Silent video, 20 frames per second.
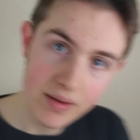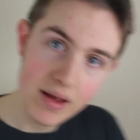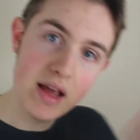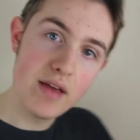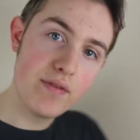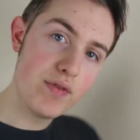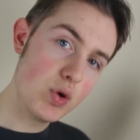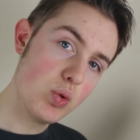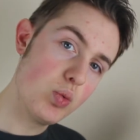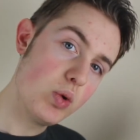
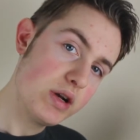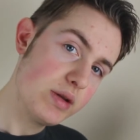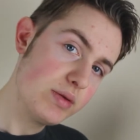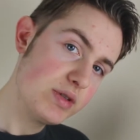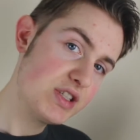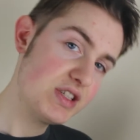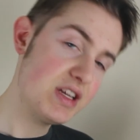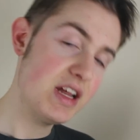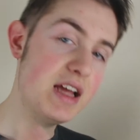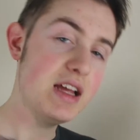If you want to
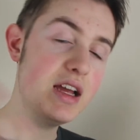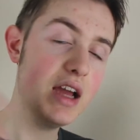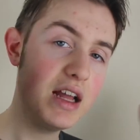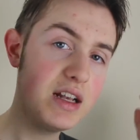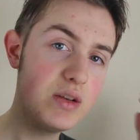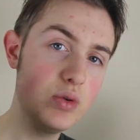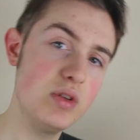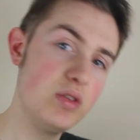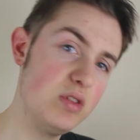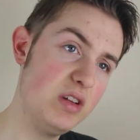stay
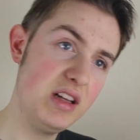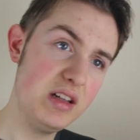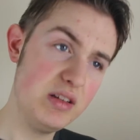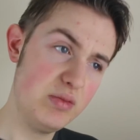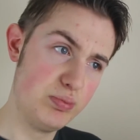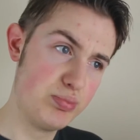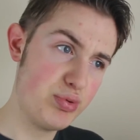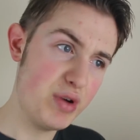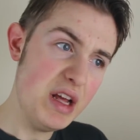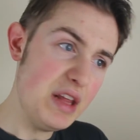and
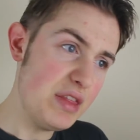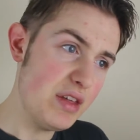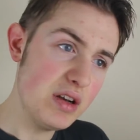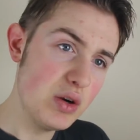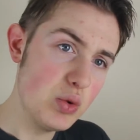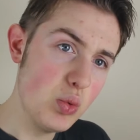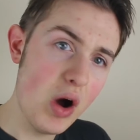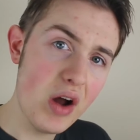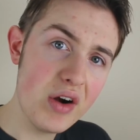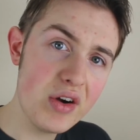breathe
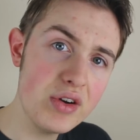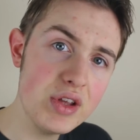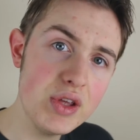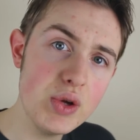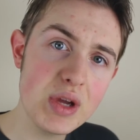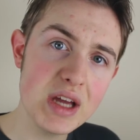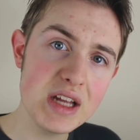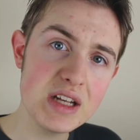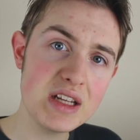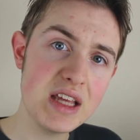underwater, you
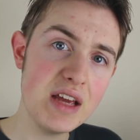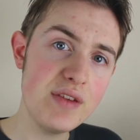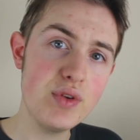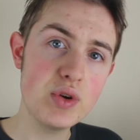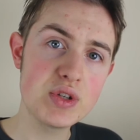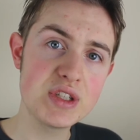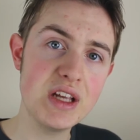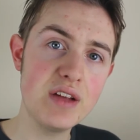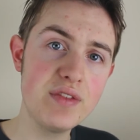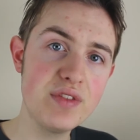can give
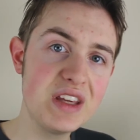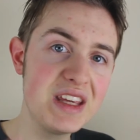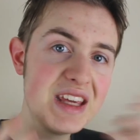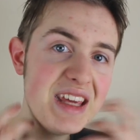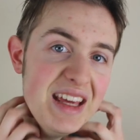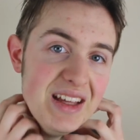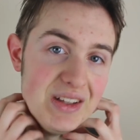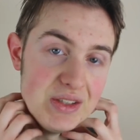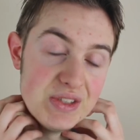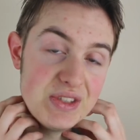yourself
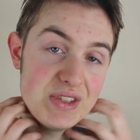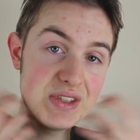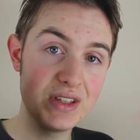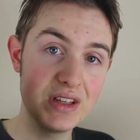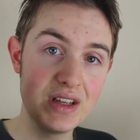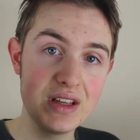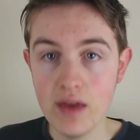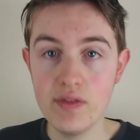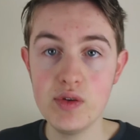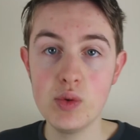gills.
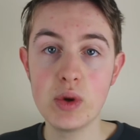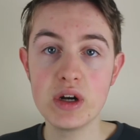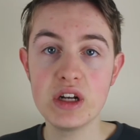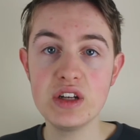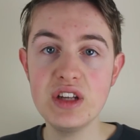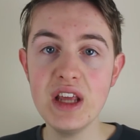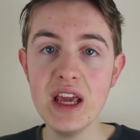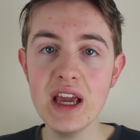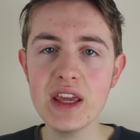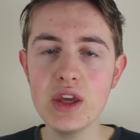If you want to
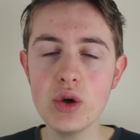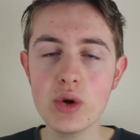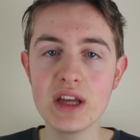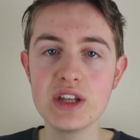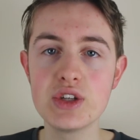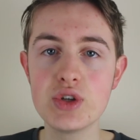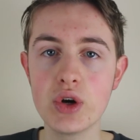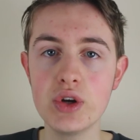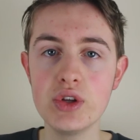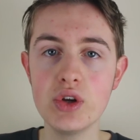dig, you can
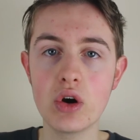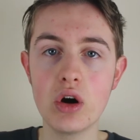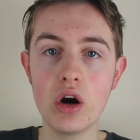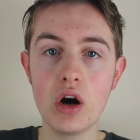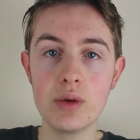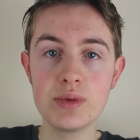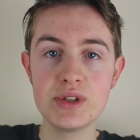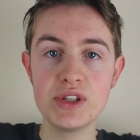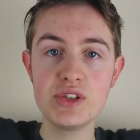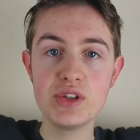turn your
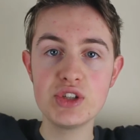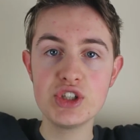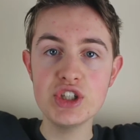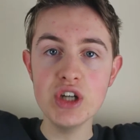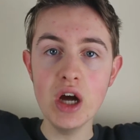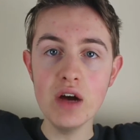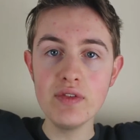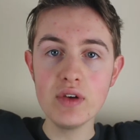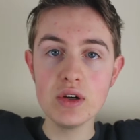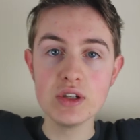arms into
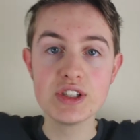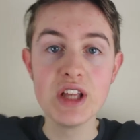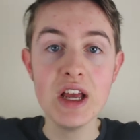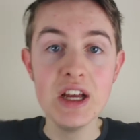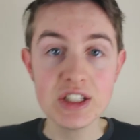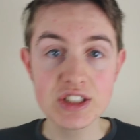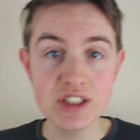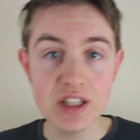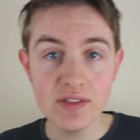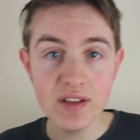shovels.
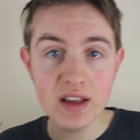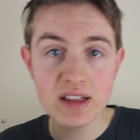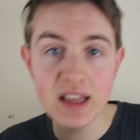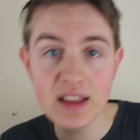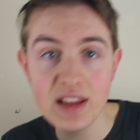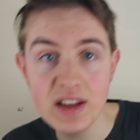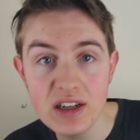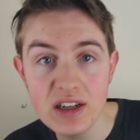Stuff like that,